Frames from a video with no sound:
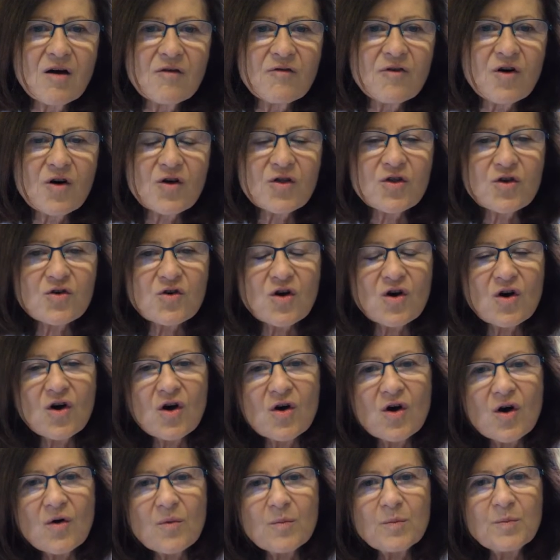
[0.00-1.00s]
For
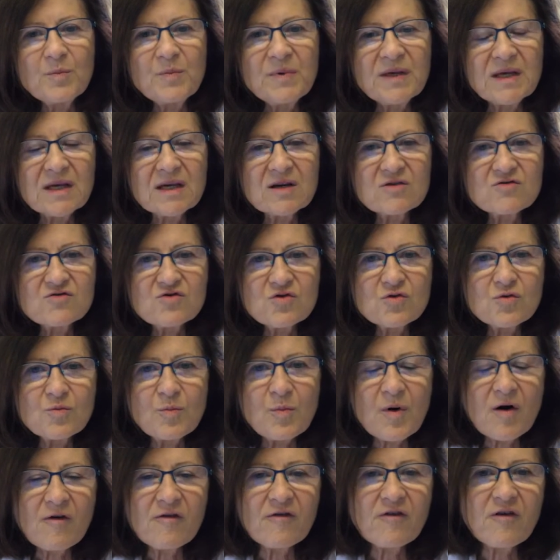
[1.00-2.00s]
the big
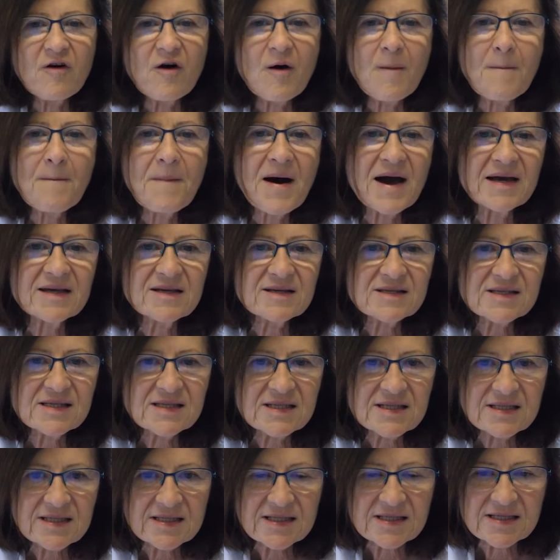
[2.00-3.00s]
group of
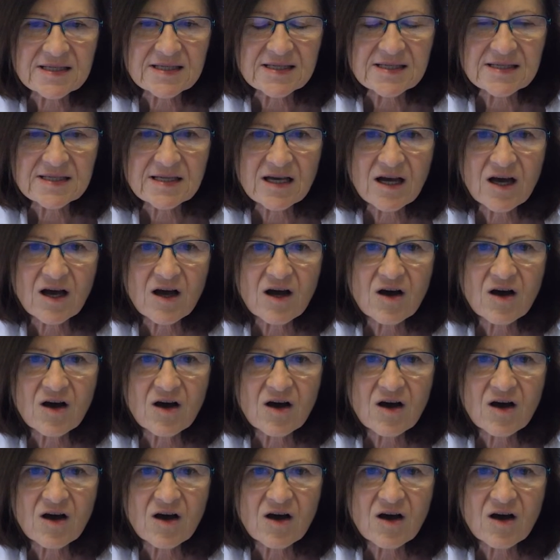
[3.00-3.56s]
myositis,